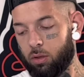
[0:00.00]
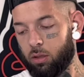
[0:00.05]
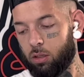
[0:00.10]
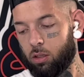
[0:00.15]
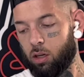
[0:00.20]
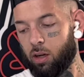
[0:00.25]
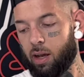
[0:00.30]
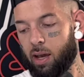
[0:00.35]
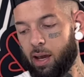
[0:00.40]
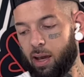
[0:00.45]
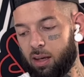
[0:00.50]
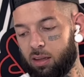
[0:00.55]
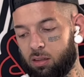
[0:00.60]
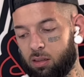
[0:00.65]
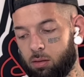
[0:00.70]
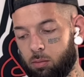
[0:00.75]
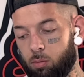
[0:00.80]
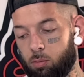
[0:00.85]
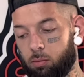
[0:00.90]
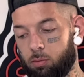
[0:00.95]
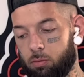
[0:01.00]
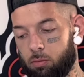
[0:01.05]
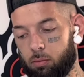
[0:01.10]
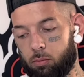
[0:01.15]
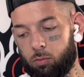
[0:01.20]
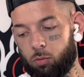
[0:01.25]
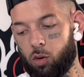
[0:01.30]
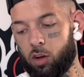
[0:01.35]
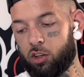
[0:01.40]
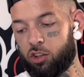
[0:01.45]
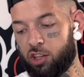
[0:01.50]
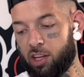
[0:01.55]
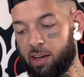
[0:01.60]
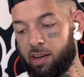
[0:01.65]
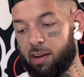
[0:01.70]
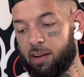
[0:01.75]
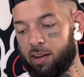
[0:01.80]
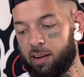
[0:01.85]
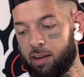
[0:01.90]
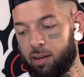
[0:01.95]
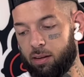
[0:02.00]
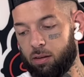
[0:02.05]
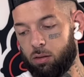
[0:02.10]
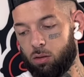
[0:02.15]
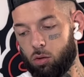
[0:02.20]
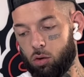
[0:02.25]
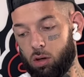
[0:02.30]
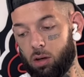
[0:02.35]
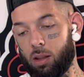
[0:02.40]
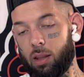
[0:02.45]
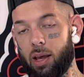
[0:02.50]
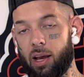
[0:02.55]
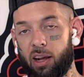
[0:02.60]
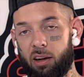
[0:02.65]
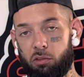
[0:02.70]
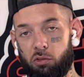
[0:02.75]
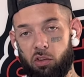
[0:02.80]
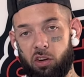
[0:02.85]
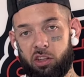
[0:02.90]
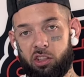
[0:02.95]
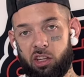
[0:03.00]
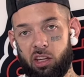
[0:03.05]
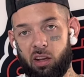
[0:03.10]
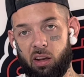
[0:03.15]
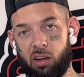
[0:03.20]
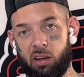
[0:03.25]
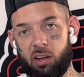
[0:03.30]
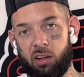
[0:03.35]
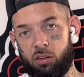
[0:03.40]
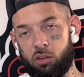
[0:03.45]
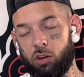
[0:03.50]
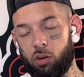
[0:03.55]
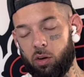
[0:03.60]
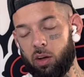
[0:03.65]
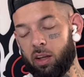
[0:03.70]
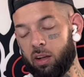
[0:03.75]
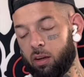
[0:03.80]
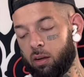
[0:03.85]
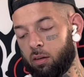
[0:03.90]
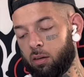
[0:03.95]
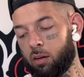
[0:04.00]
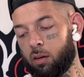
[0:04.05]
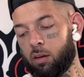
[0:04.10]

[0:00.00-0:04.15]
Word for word: gonna add some rigidity or a lot of rigidity to it,